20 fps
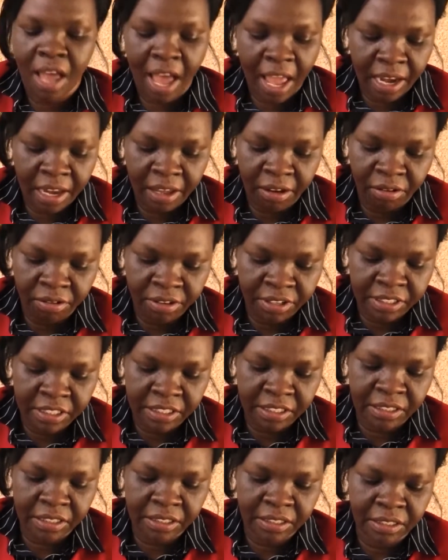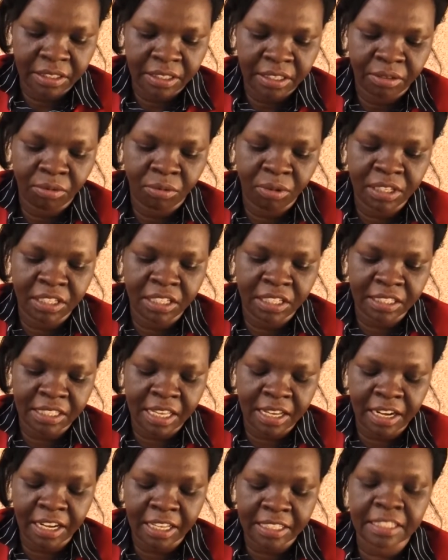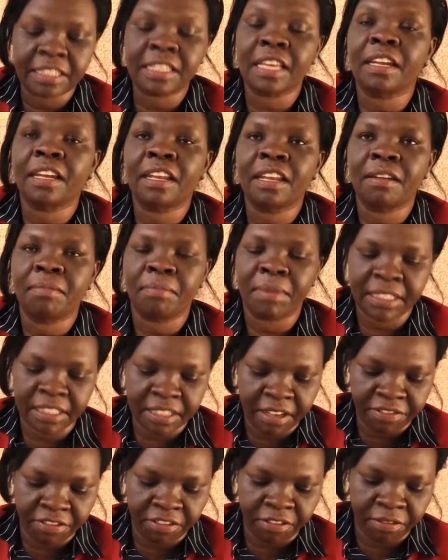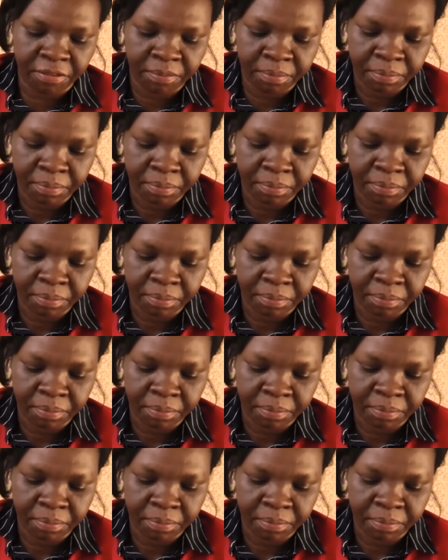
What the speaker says: allegories, which is an extended metaphor.